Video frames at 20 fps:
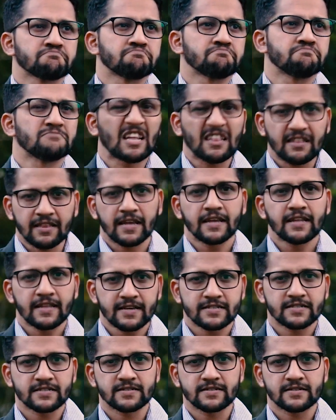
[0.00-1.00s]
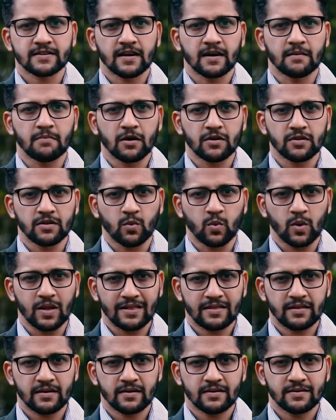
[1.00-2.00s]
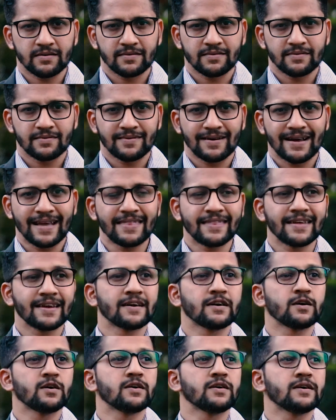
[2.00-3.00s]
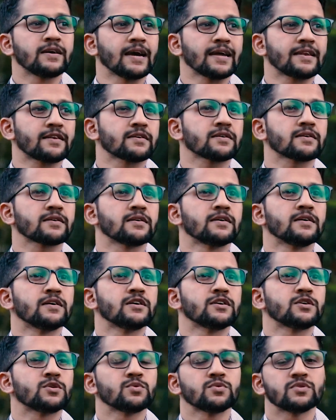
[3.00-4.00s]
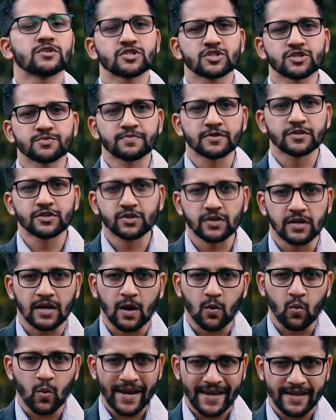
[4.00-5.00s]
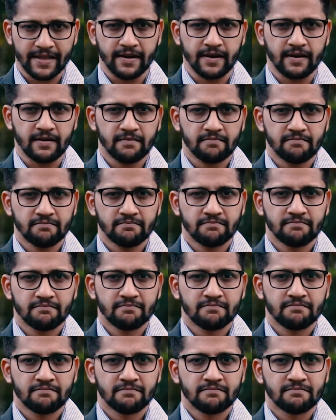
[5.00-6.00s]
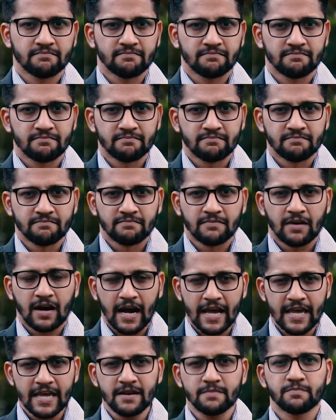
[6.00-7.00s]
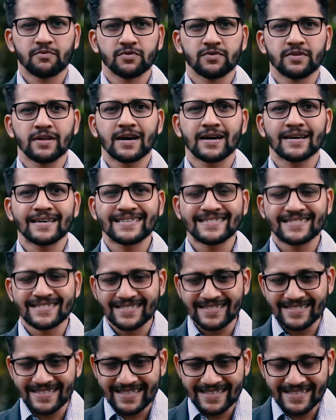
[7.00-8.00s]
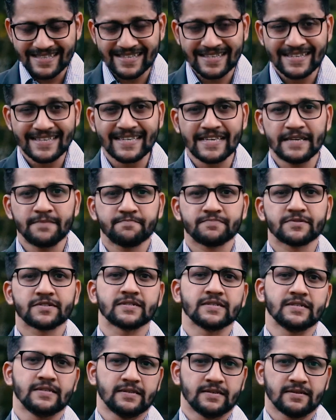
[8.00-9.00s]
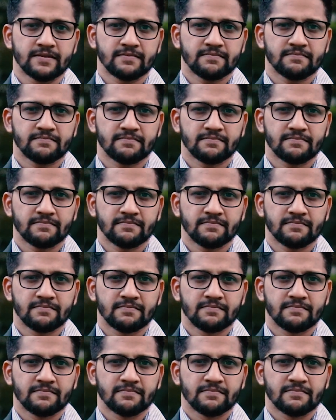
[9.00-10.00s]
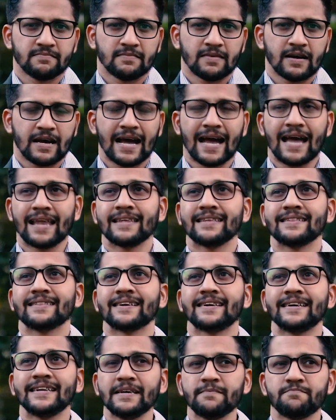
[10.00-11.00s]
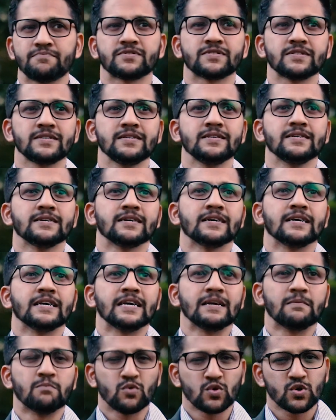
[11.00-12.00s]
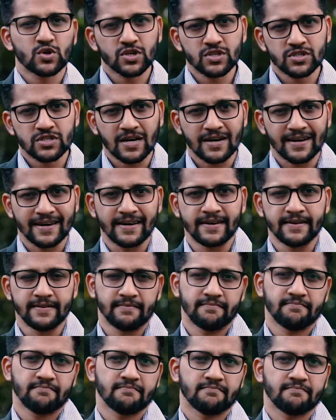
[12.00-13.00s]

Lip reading: nothingness about the wealth, and they get to the spiritual awakening. Ahir Bhudnya is in the deep sea, and in the deep sea, emotions are hidden.